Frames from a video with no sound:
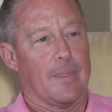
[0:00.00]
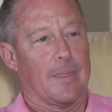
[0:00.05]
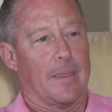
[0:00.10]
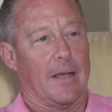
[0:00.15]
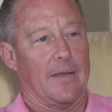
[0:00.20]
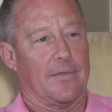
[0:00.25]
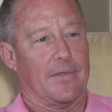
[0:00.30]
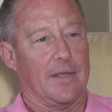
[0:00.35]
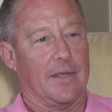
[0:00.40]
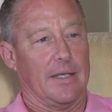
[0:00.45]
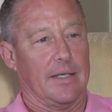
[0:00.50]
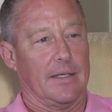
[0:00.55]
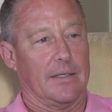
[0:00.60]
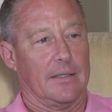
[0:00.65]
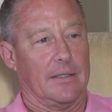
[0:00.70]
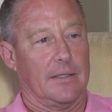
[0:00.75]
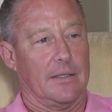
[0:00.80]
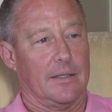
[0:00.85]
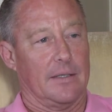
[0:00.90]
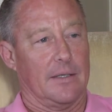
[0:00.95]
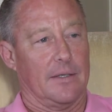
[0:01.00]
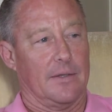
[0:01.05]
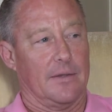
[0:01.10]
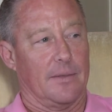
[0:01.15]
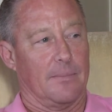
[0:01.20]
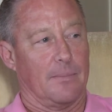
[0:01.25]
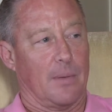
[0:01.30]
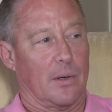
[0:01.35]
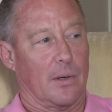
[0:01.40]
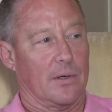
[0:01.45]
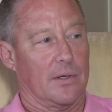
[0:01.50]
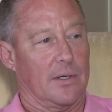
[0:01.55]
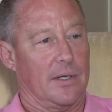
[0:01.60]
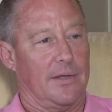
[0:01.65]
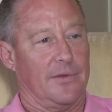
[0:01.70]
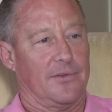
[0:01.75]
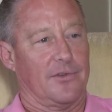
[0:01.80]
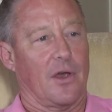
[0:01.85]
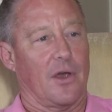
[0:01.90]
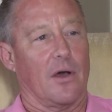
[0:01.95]
i think it, the burden
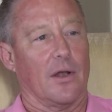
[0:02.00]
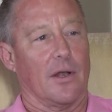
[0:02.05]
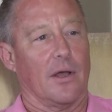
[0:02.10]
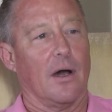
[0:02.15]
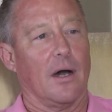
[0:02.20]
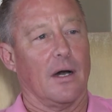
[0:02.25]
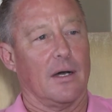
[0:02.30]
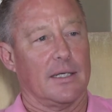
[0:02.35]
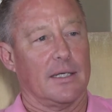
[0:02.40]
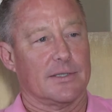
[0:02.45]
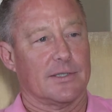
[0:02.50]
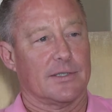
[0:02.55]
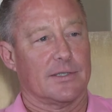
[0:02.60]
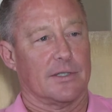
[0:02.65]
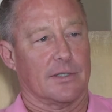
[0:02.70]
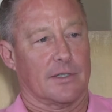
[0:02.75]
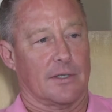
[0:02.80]
is on us to